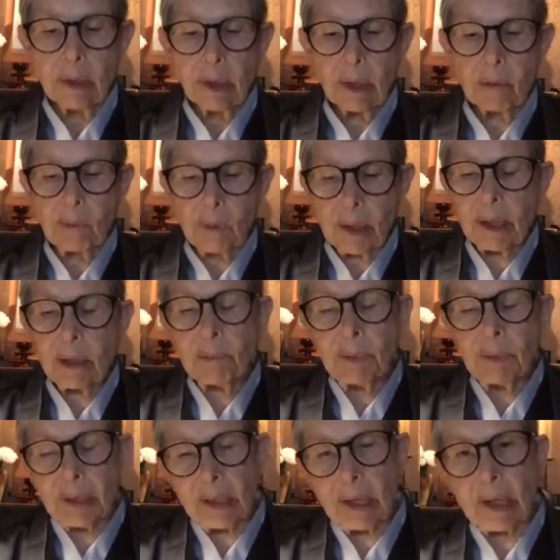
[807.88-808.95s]
And what he
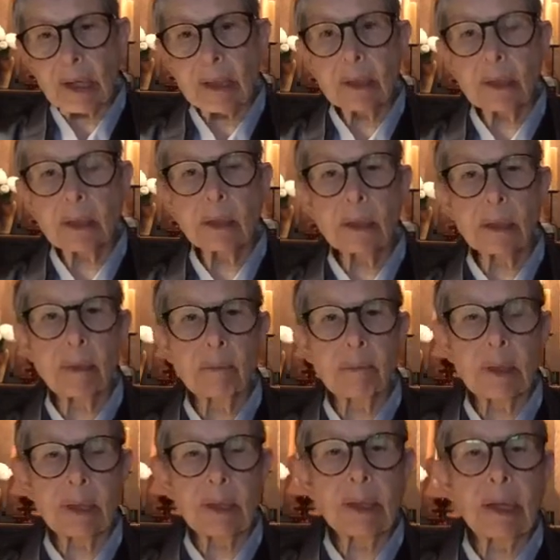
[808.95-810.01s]
realized is
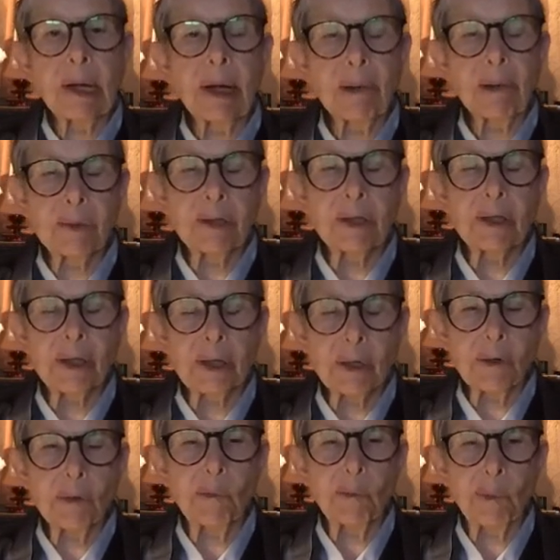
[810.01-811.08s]
something that every
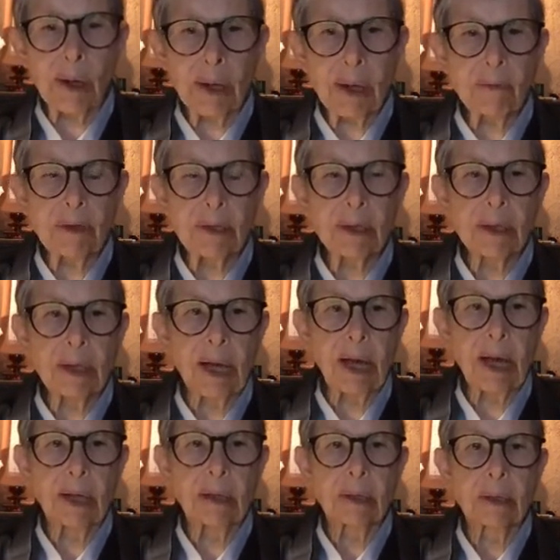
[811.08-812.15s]
single one of us
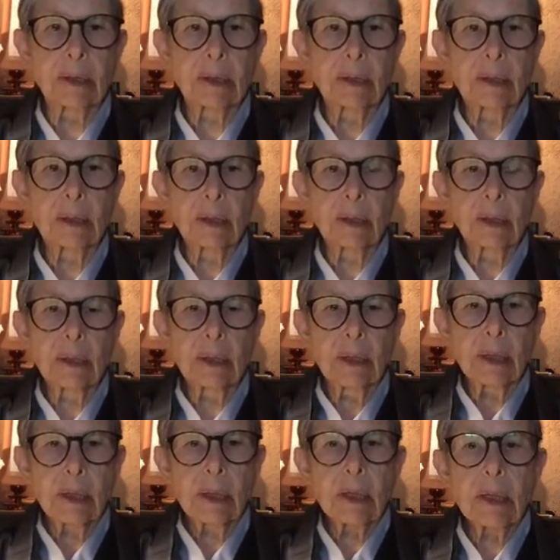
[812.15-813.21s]
can.
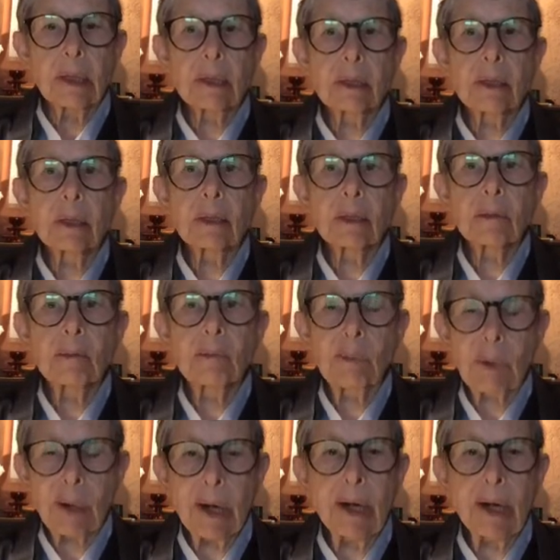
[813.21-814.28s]
This is
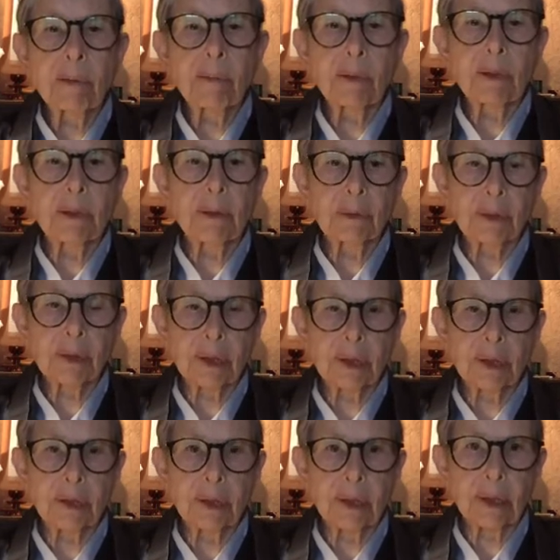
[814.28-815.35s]
why we do
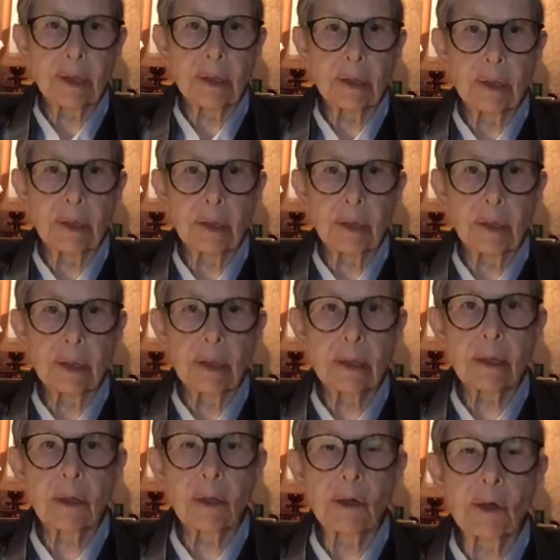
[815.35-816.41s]
Zazen, is
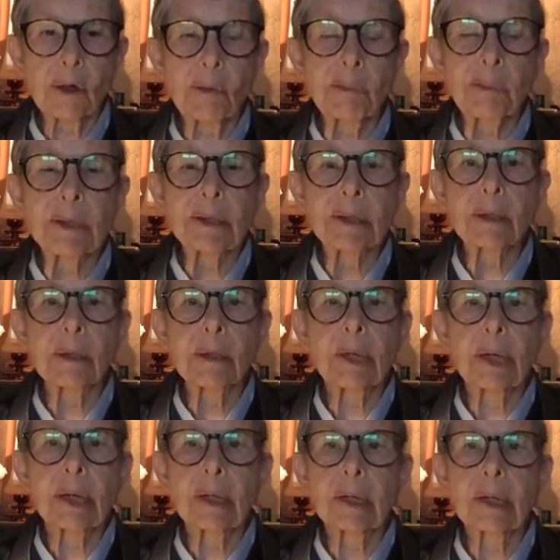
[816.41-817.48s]
to open to
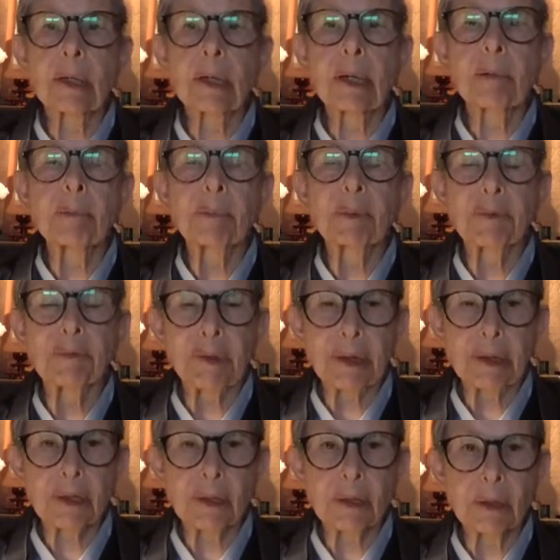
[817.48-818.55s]
that innate
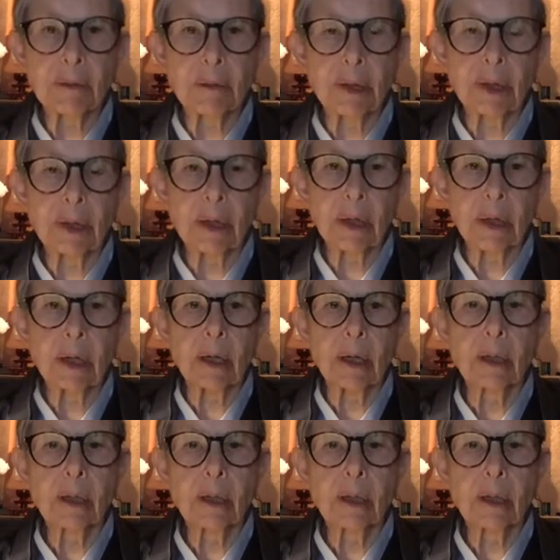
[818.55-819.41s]
perfection that we are,